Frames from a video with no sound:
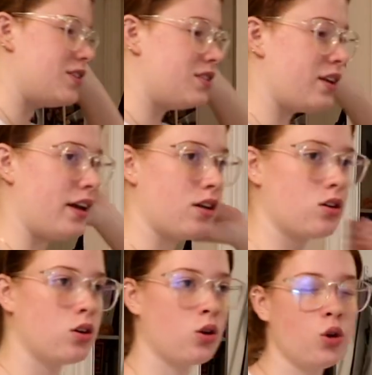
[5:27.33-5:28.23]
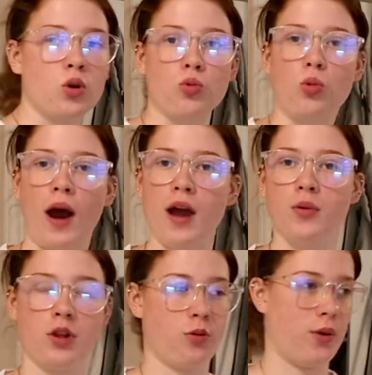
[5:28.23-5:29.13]
is like right
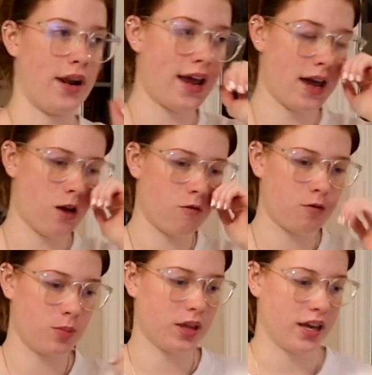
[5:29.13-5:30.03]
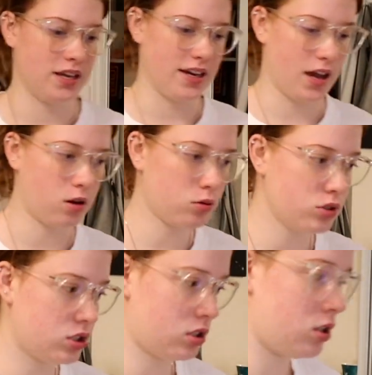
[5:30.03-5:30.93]
with what I have planned
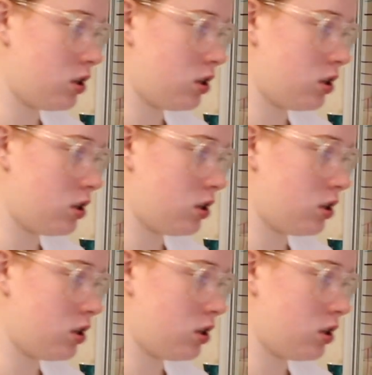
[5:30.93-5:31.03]
out.